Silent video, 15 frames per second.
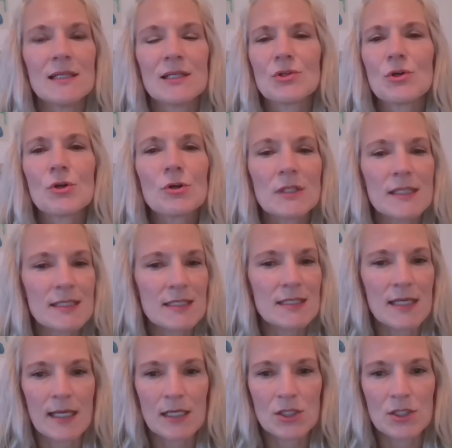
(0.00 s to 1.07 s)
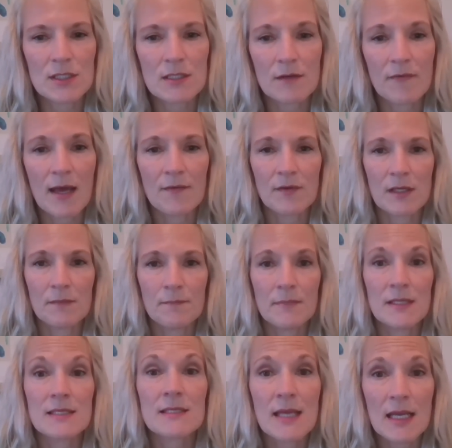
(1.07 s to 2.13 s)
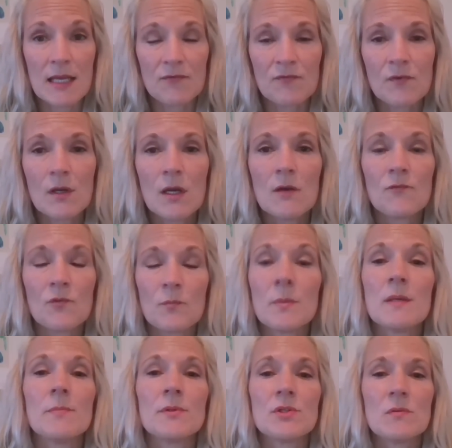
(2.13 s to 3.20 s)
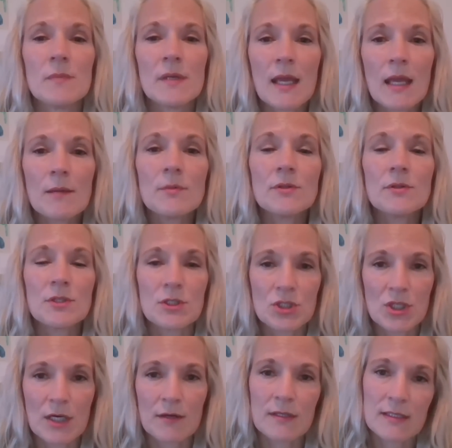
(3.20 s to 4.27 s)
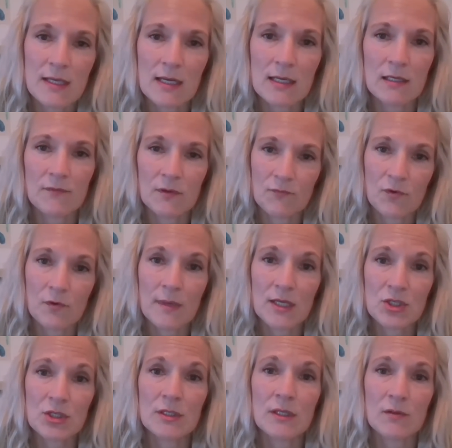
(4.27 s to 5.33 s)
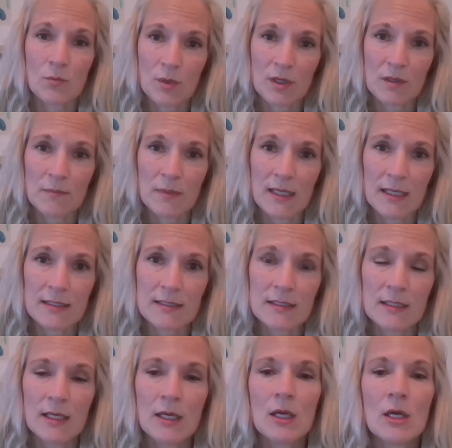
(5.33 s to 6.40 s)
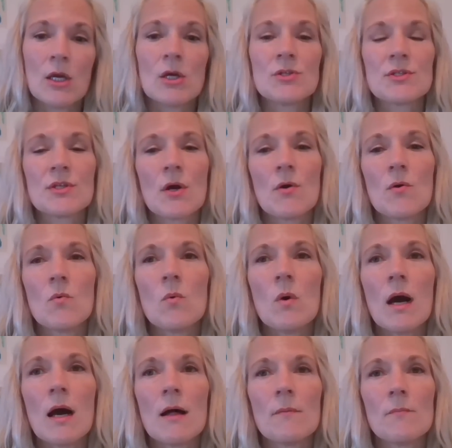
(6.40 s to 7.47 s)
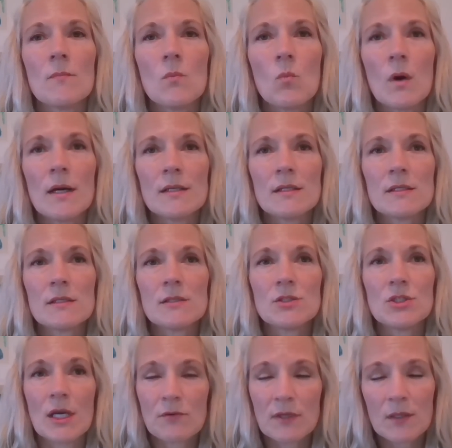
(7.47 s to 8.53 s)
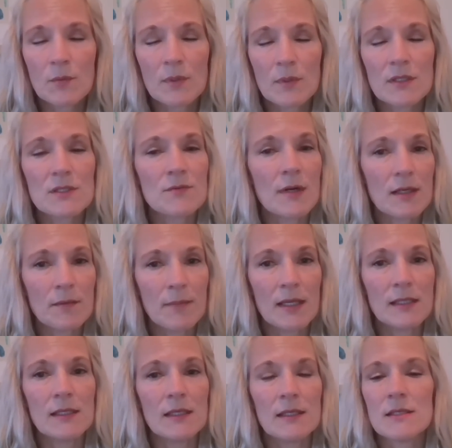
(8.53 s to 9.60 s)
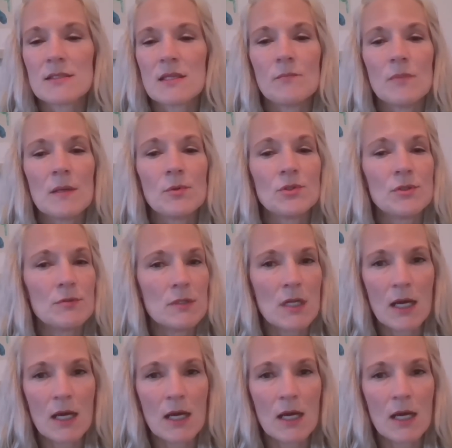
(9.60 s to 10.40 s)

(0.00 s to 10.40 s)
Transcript: in early stages of having it be safe for people to be able to share this kind of information in the workplace. So um, what generally what is recommended is that people do